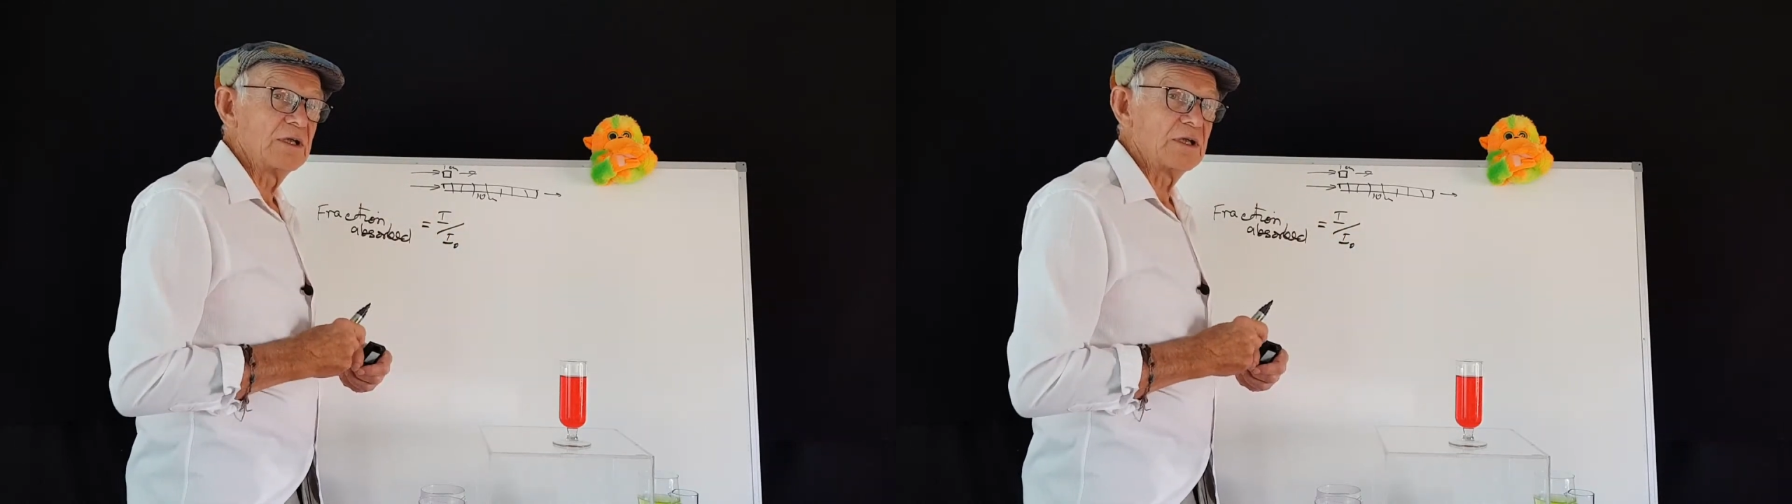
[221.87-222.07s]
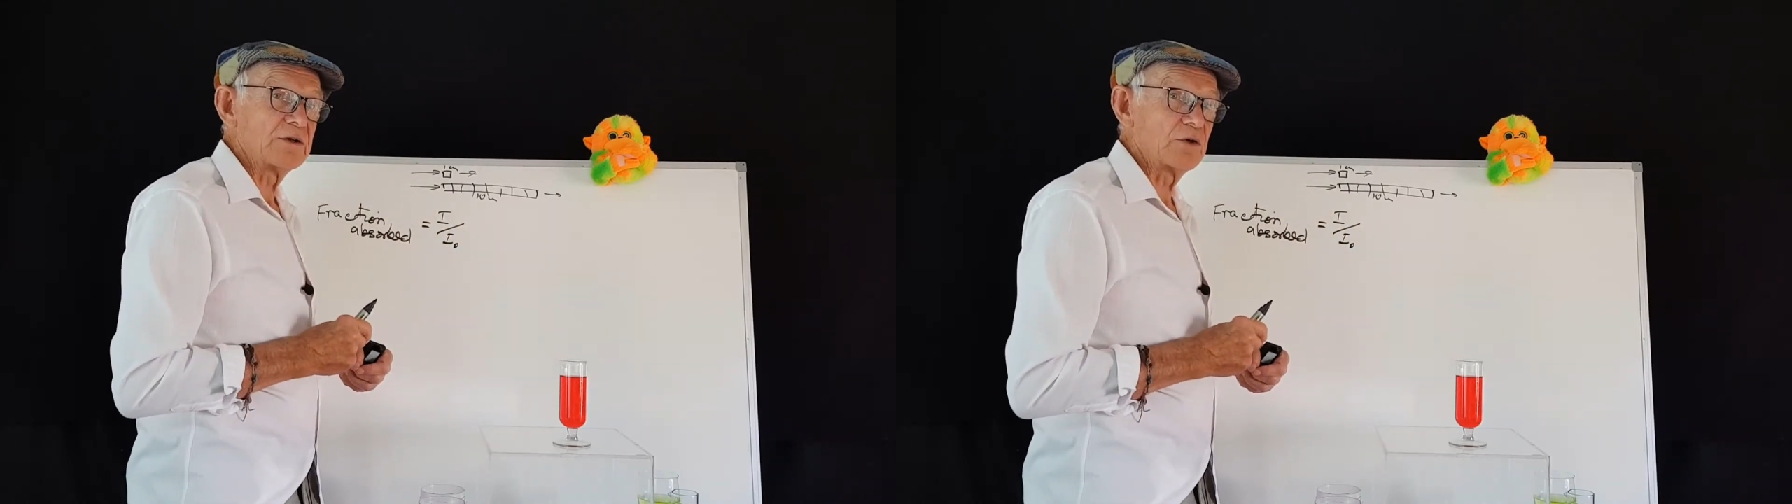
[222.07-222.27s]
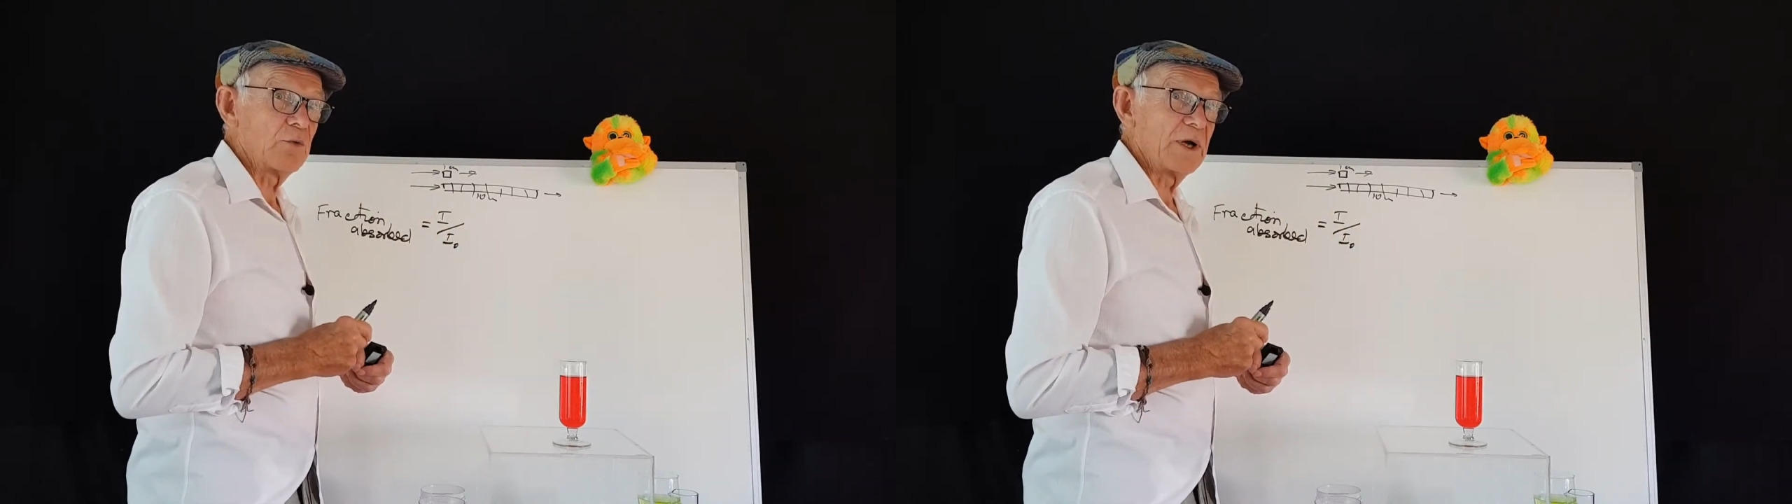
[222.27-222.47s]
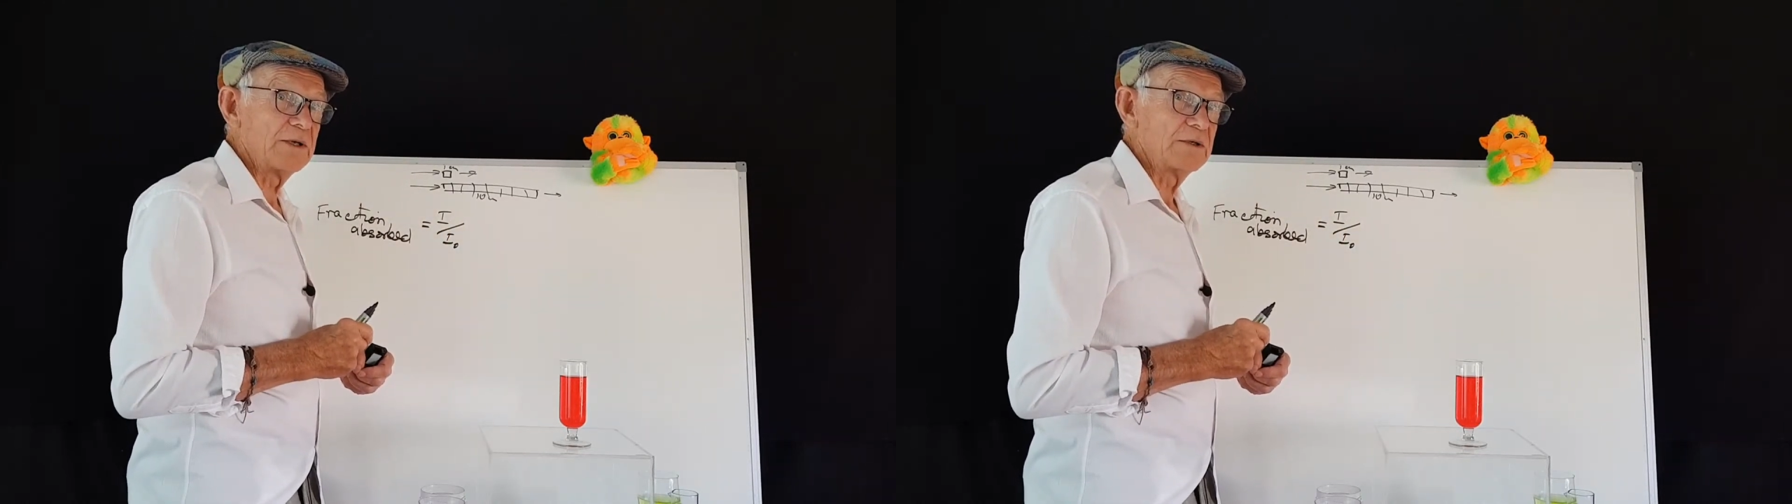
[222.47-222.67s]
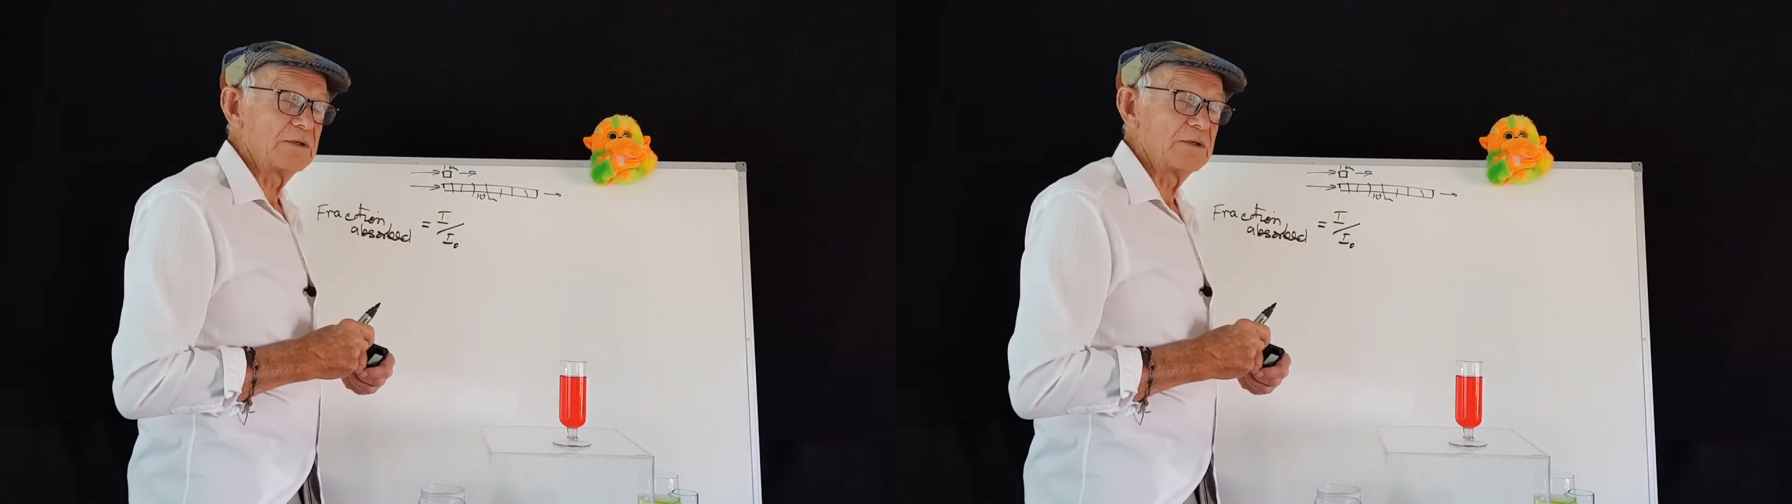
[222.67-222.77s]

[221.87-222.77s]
as to 1.